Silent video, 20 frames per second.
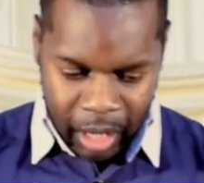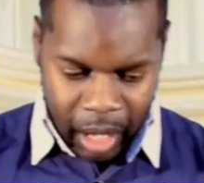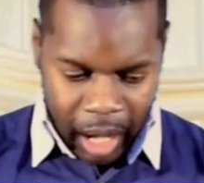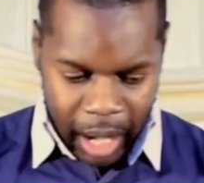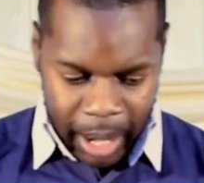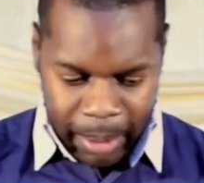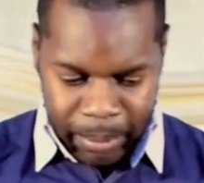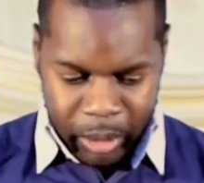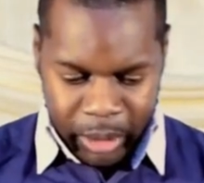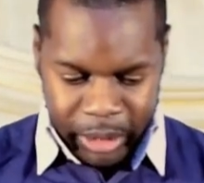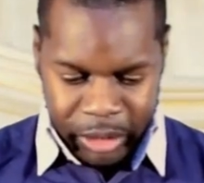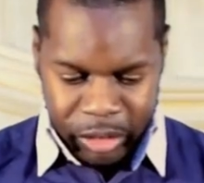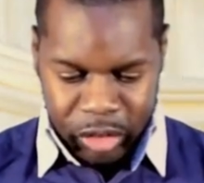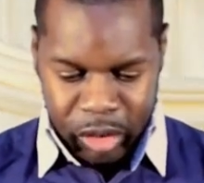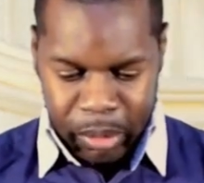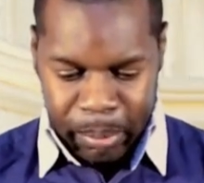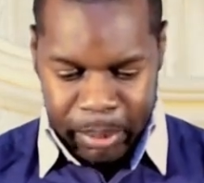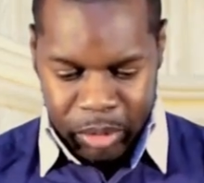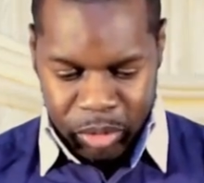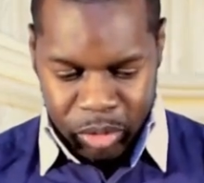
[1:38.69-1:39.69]
I'm going
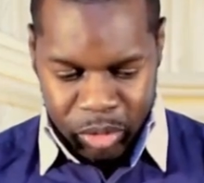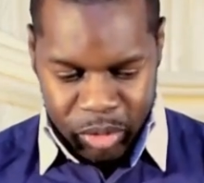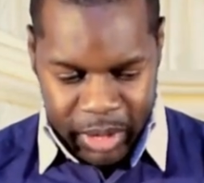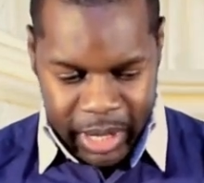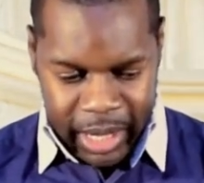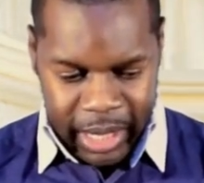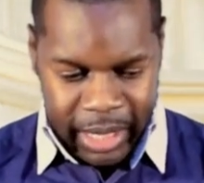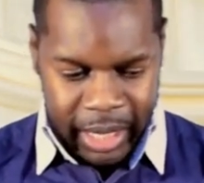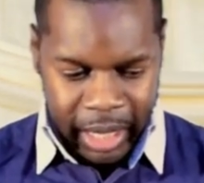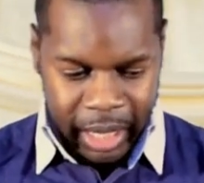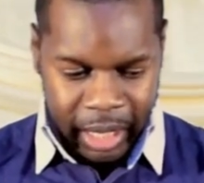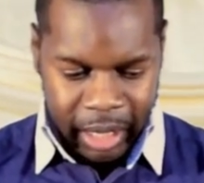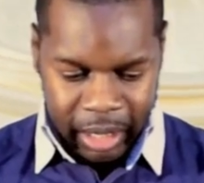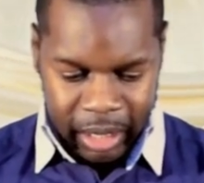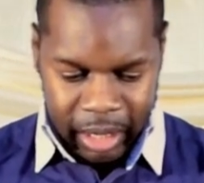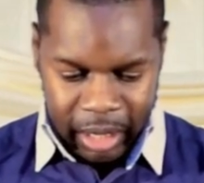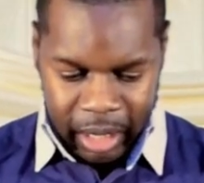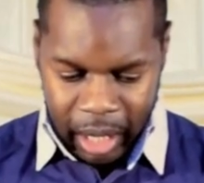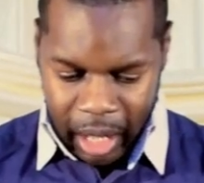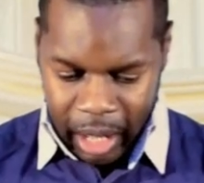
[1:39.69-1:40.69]
to be reading
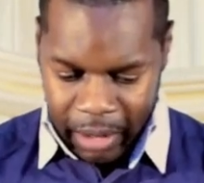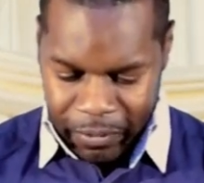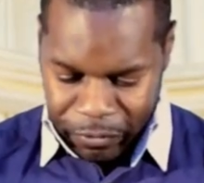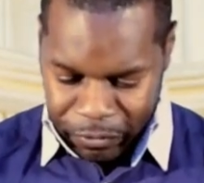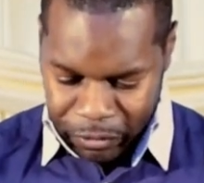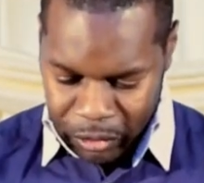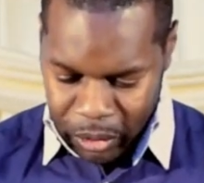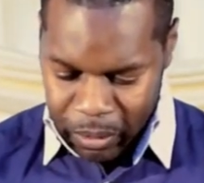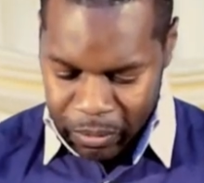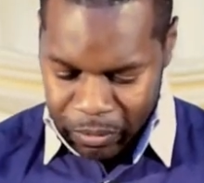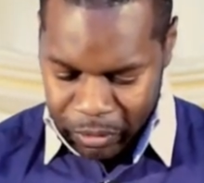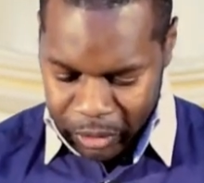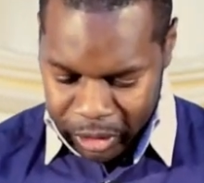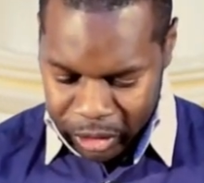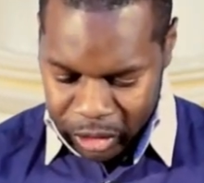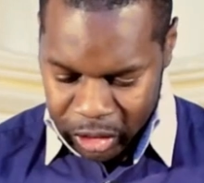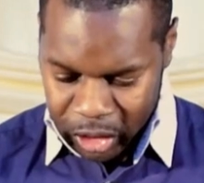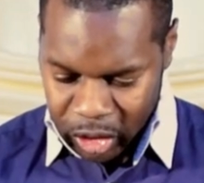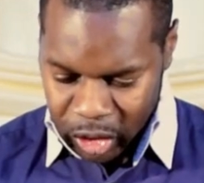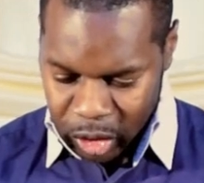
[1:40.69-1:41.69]
a few
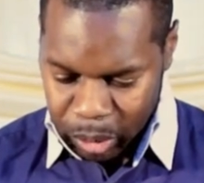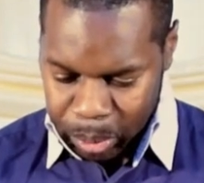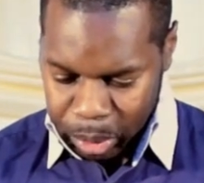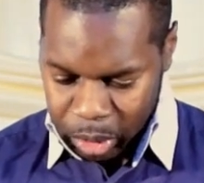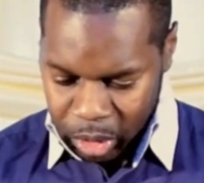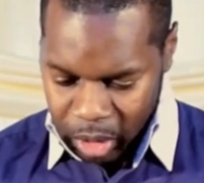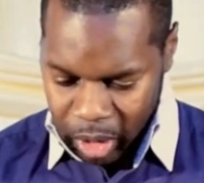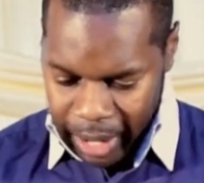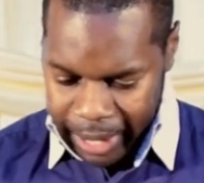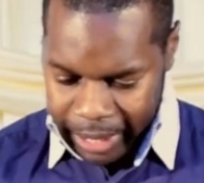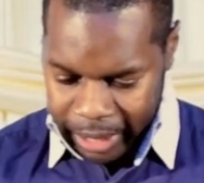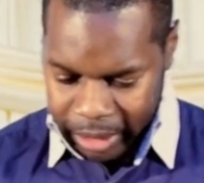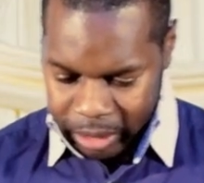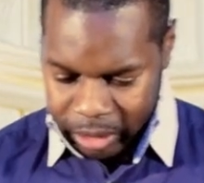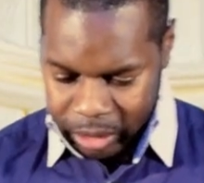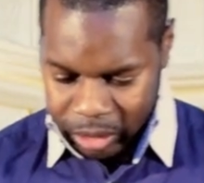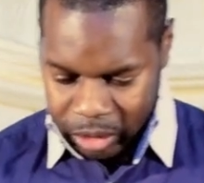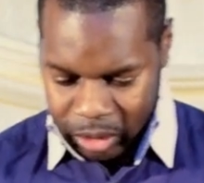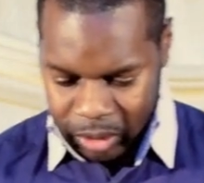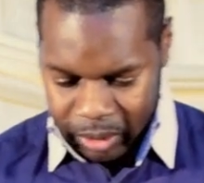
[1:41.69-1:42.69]
verses prior
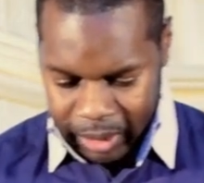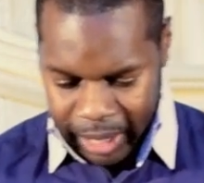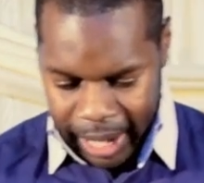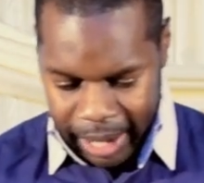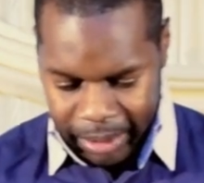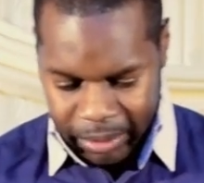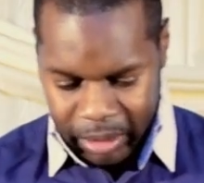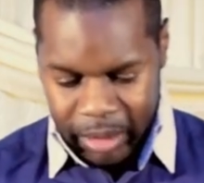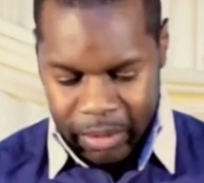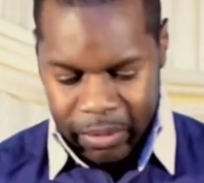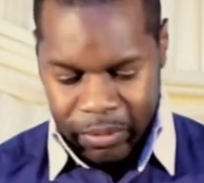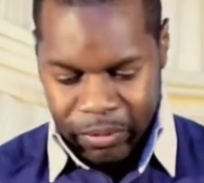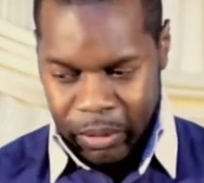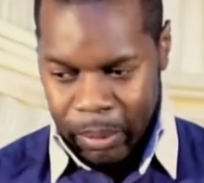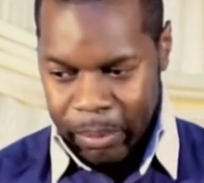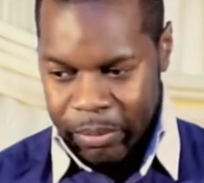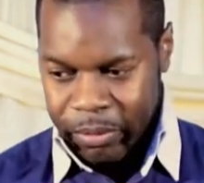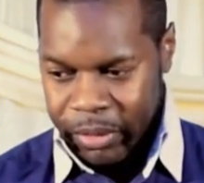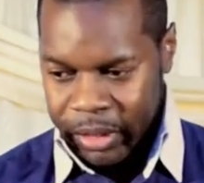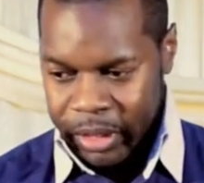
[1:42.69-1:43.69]
to that
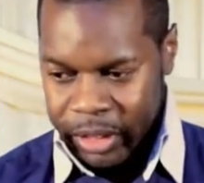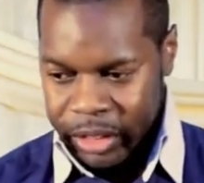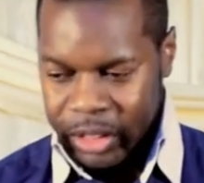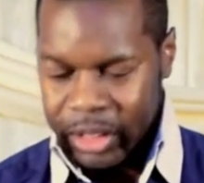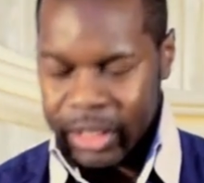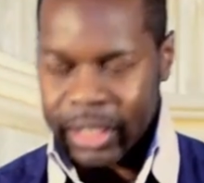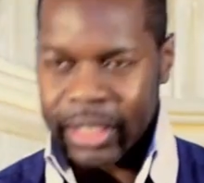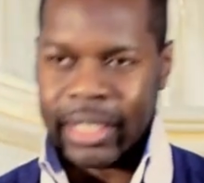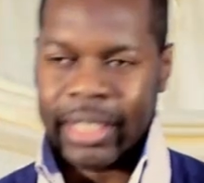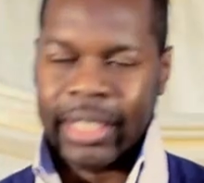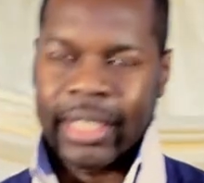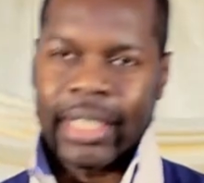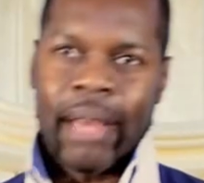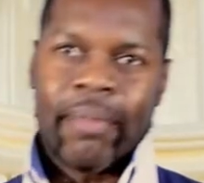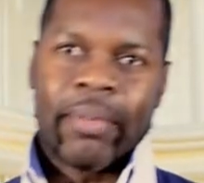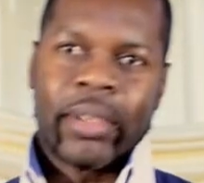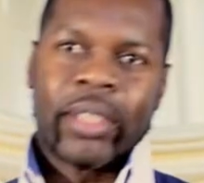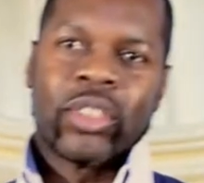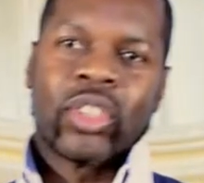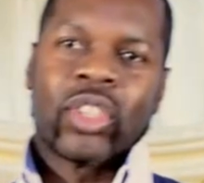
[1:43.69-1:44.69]
from verse
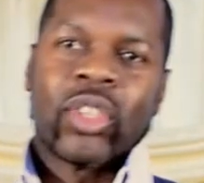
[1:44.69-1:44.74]
7.